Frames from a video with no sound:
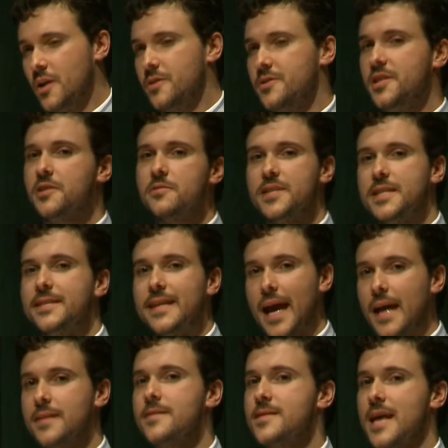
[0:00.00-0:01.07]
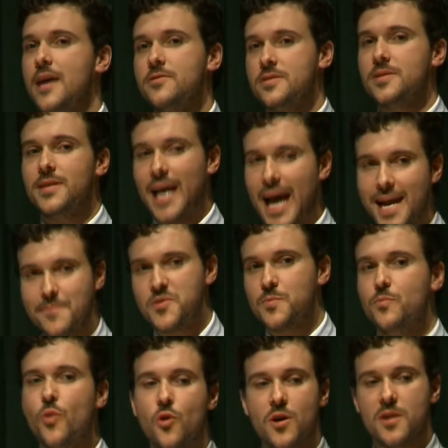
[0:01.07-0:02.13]
nearly 10,000 times
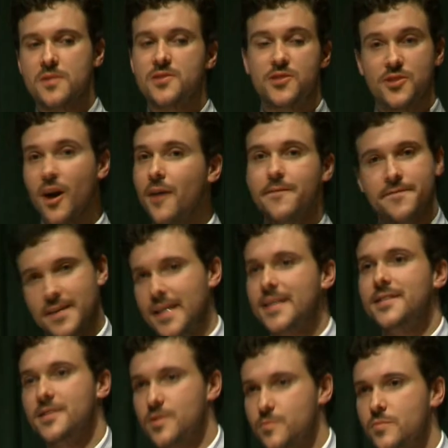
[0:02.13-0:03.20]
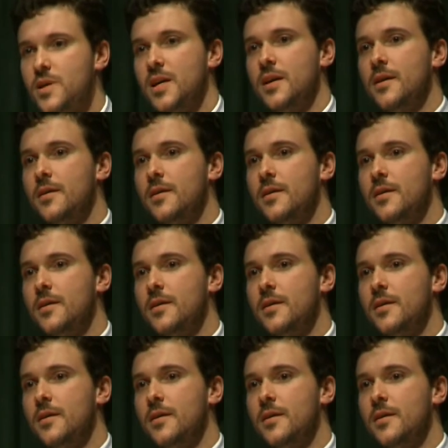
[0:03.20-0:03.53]
more stuff in them